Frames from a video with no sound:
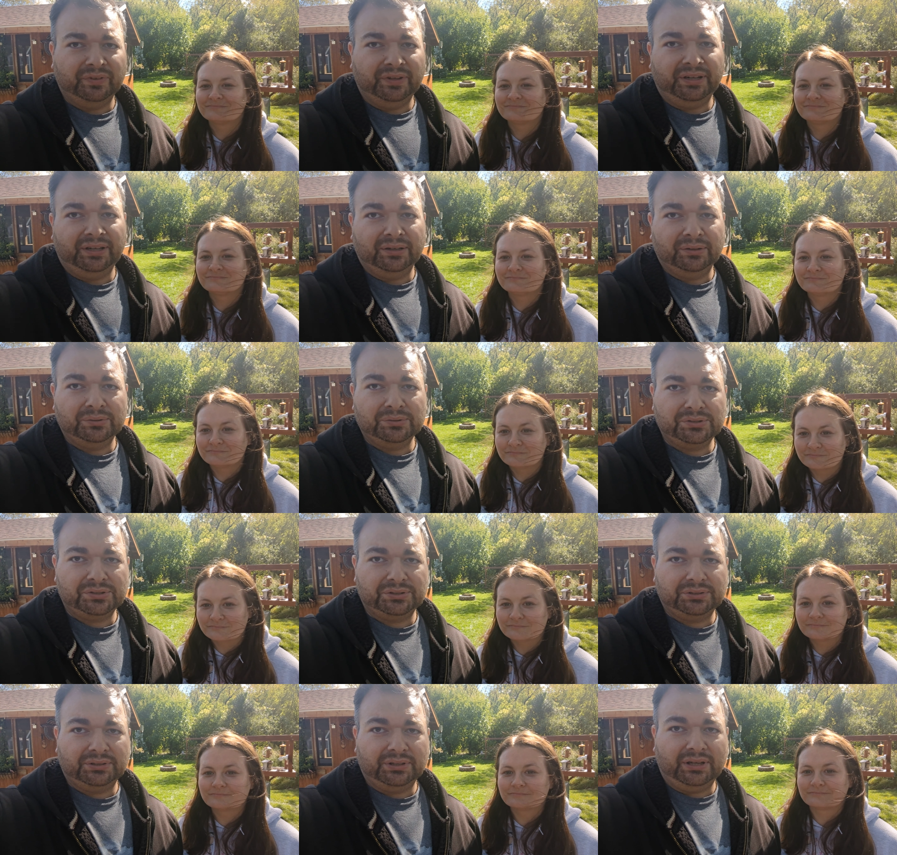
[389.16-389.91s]

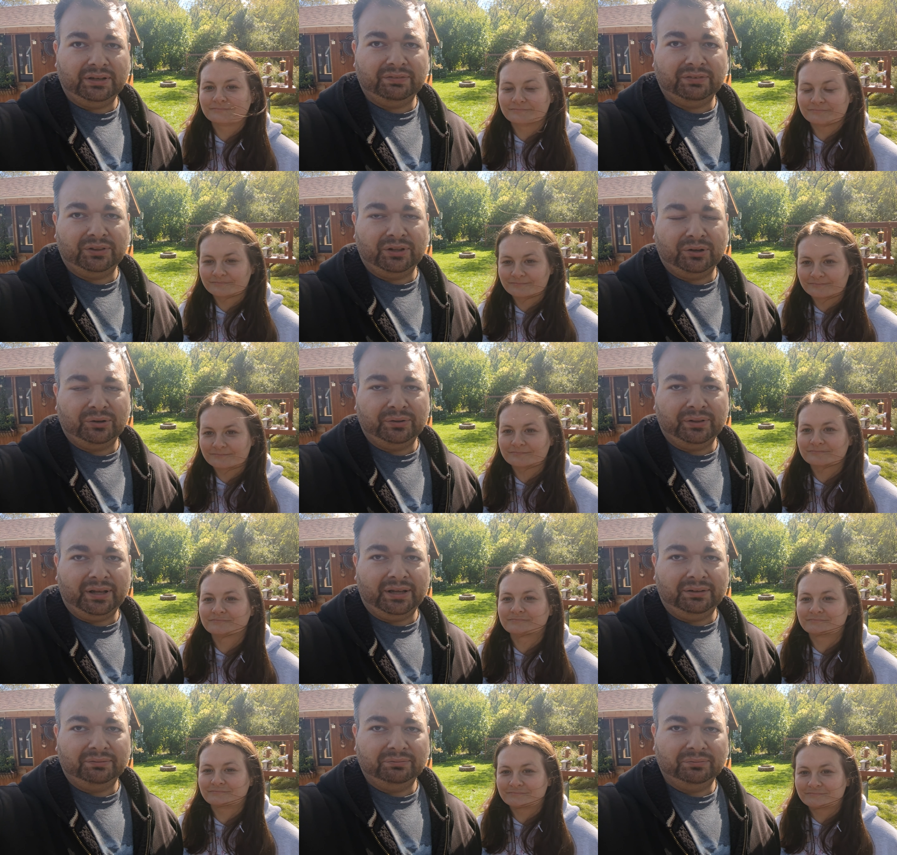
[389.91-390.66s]
Speaker 1: videos, even though
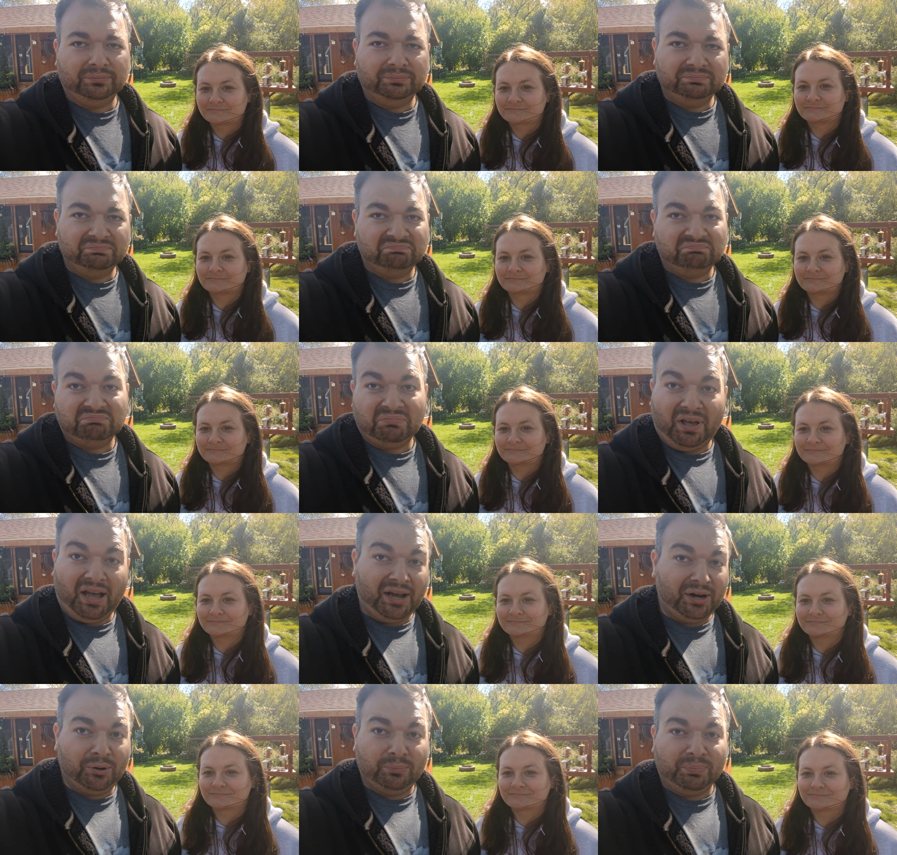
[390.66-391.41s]
that
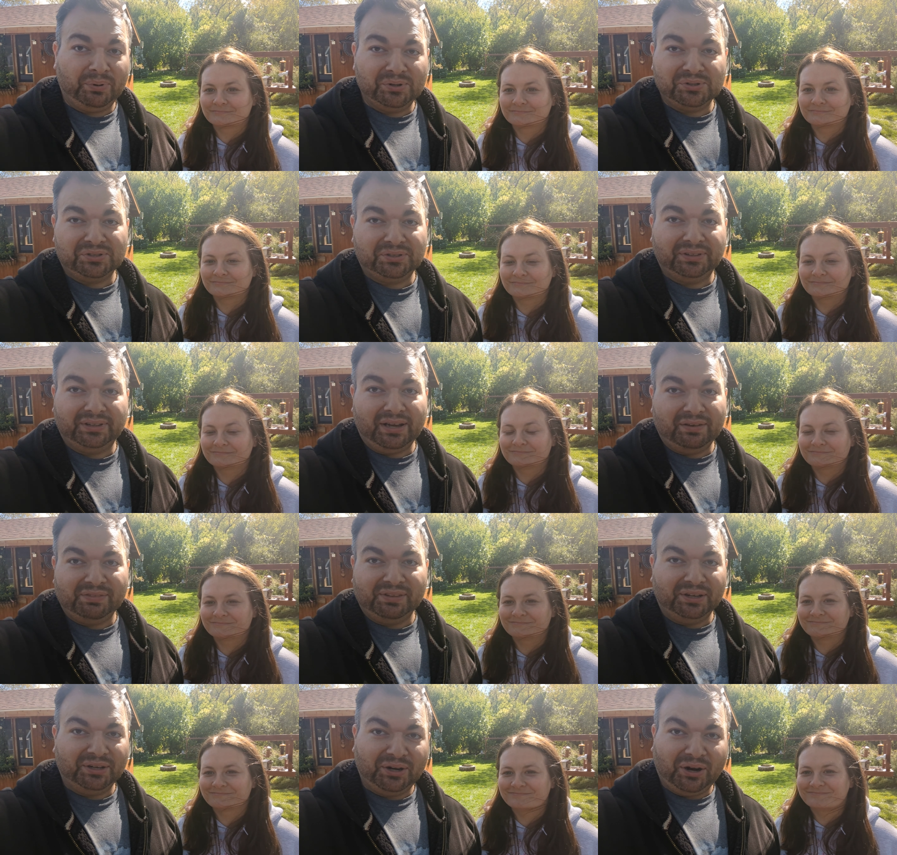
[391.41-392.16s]
I don't personally
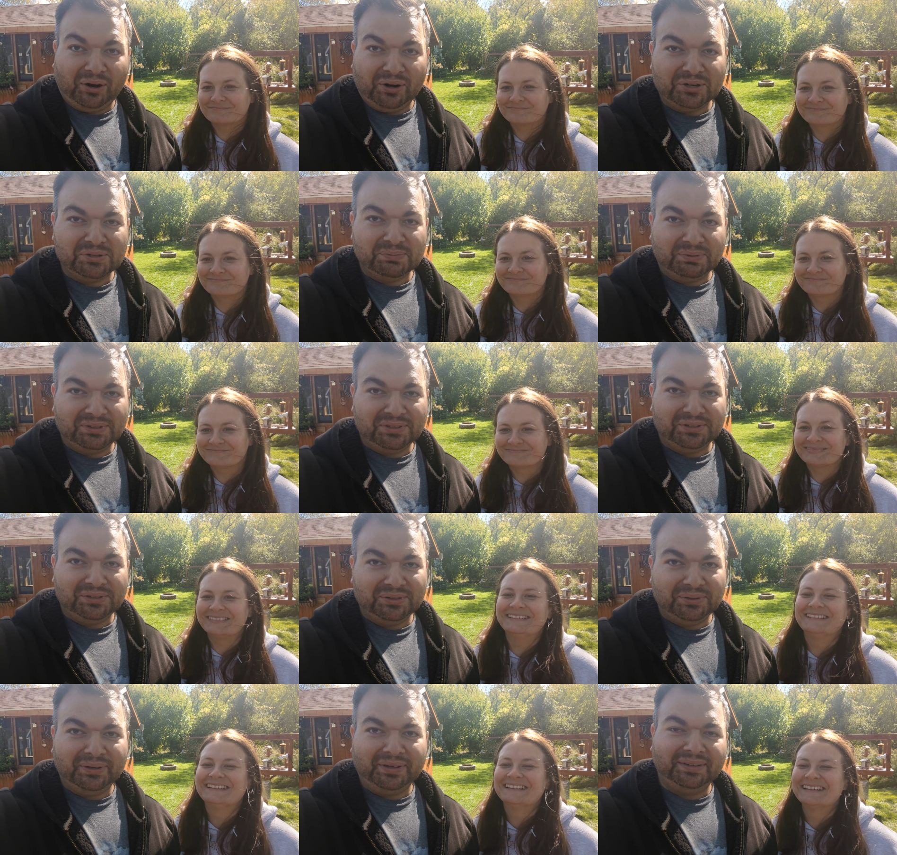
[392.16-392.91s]
have the encouragement
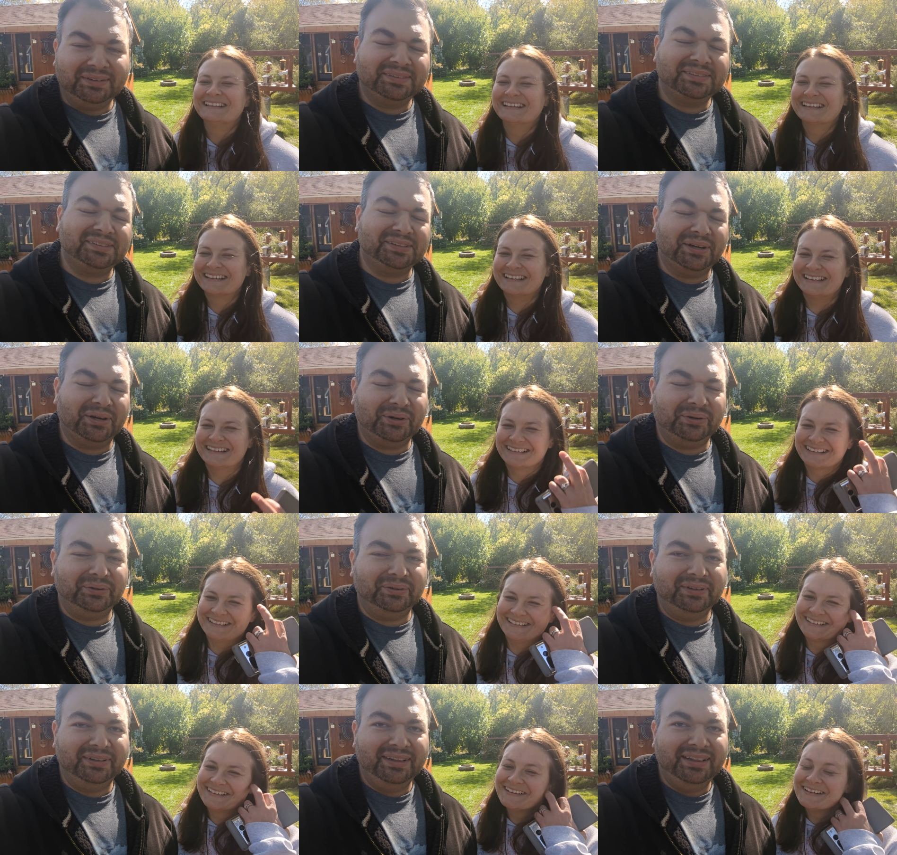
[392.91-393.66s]
to do it.
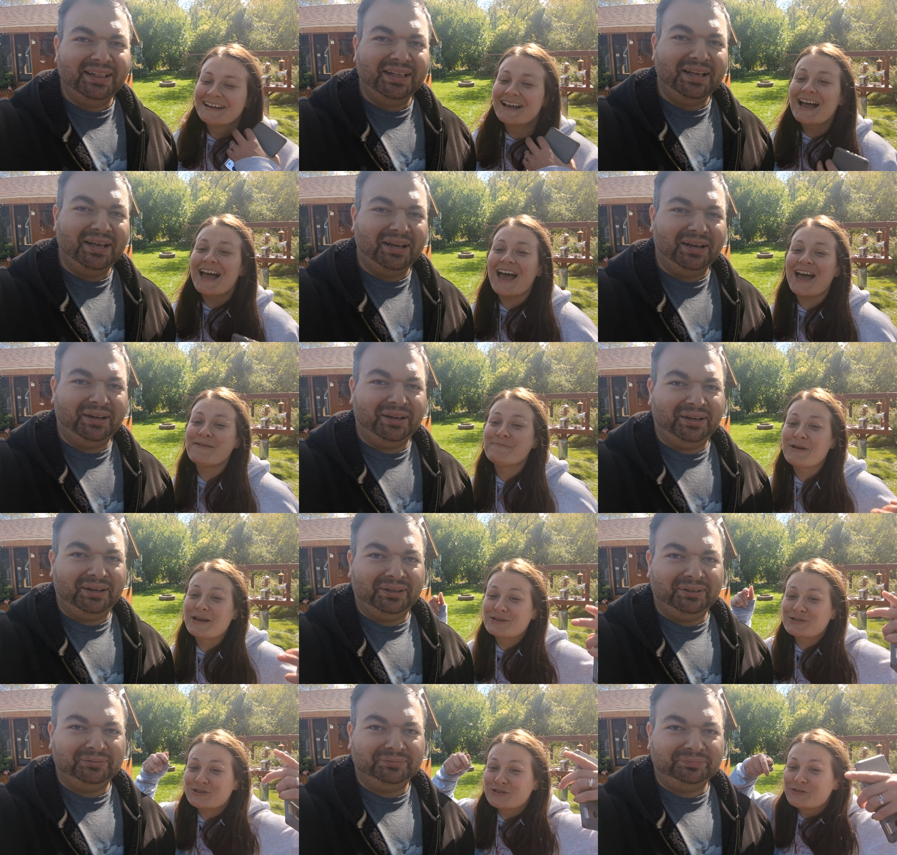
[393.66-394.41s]
Speaker 2: So, and
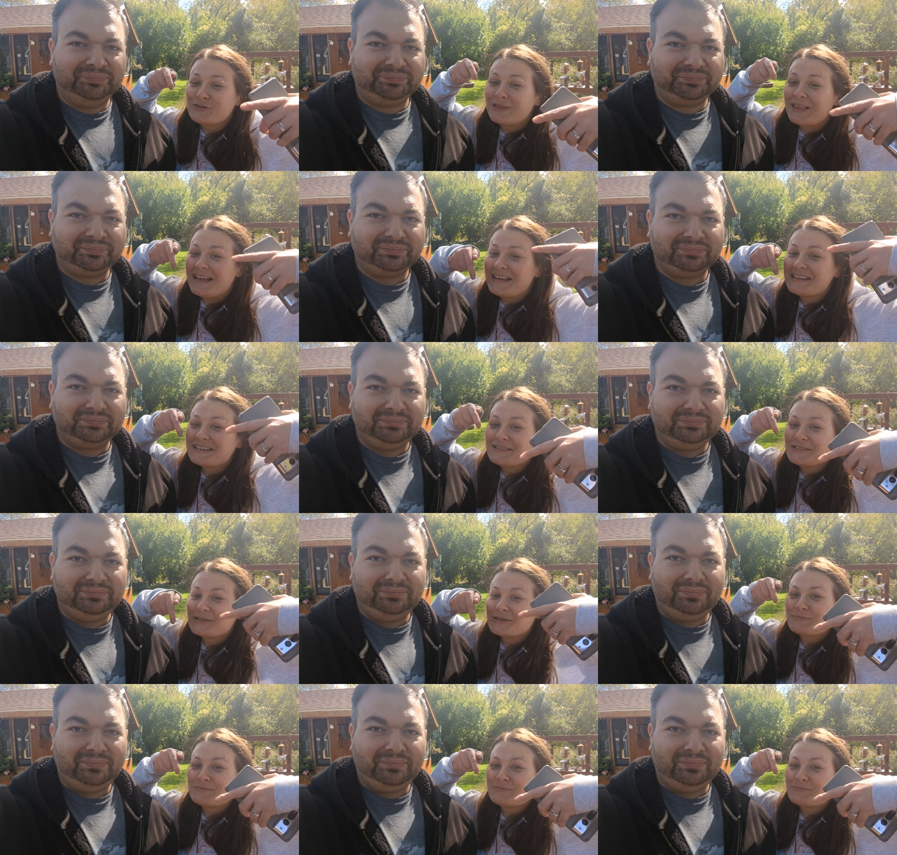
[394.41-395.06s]
make um, sure you like and